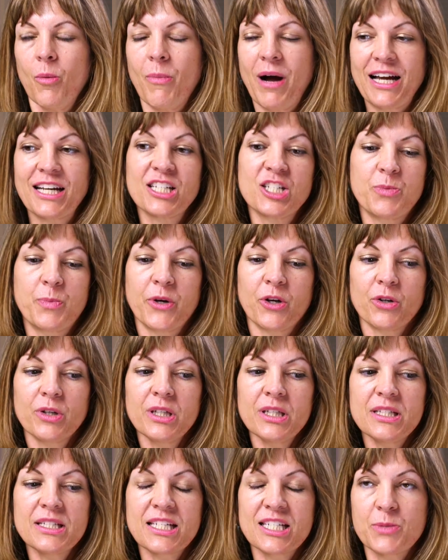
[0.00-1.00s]
My
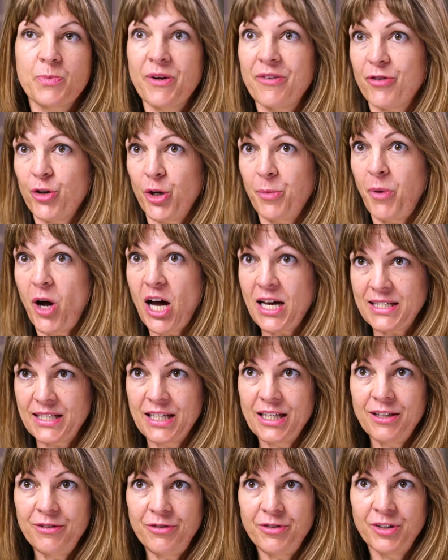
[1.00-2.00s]
experience has been very
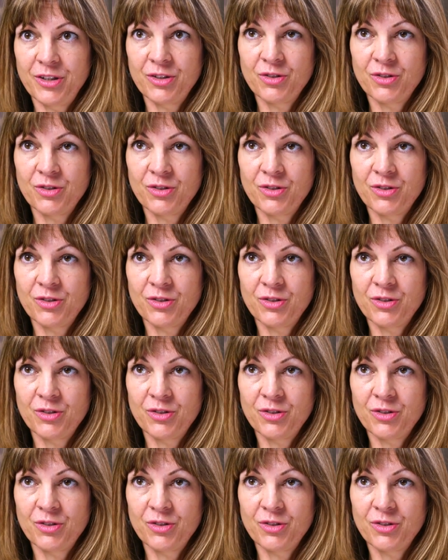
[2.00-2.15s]
positive.